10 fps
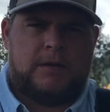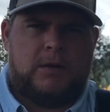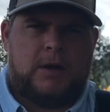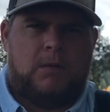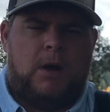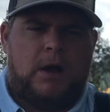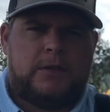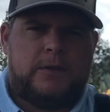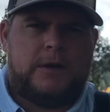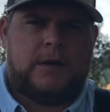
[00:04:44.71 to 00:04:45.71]
and don't want to walk
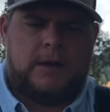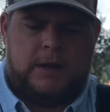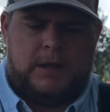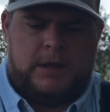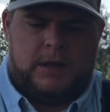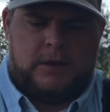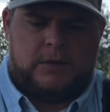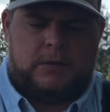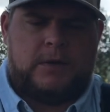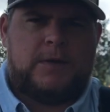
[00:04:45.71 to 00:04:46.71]
through
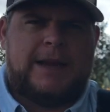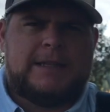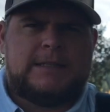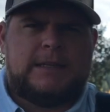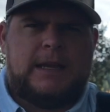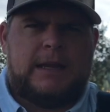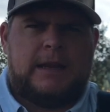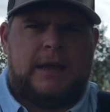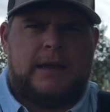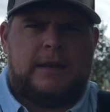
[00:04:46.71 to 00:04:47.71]
their reds and
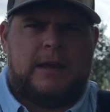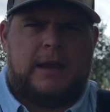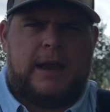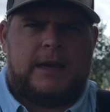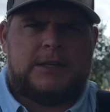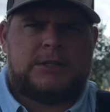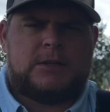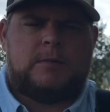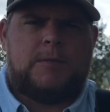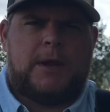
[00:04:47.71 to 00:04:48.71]
kind of
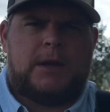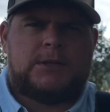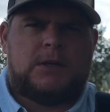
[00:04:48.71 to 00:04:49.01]
disturb them there.